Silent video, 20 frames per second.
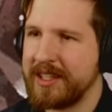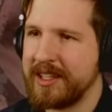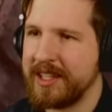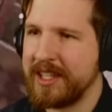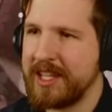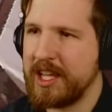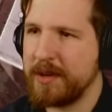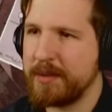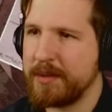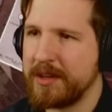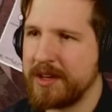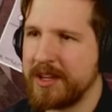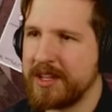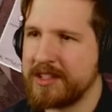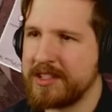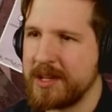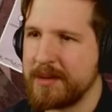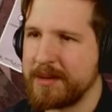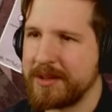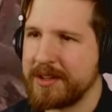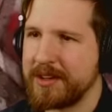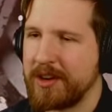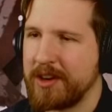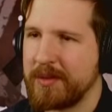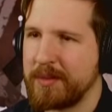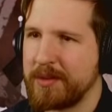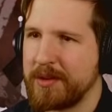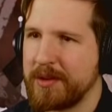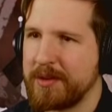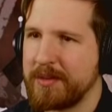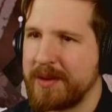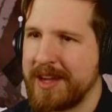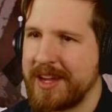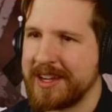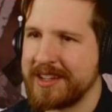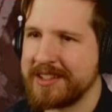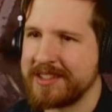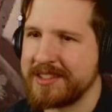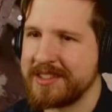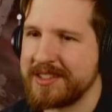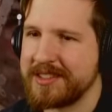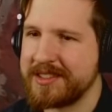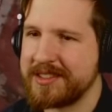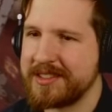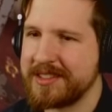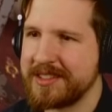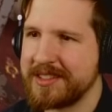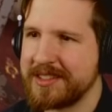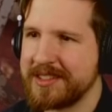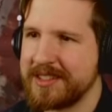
You put it on top of cardboard boxes.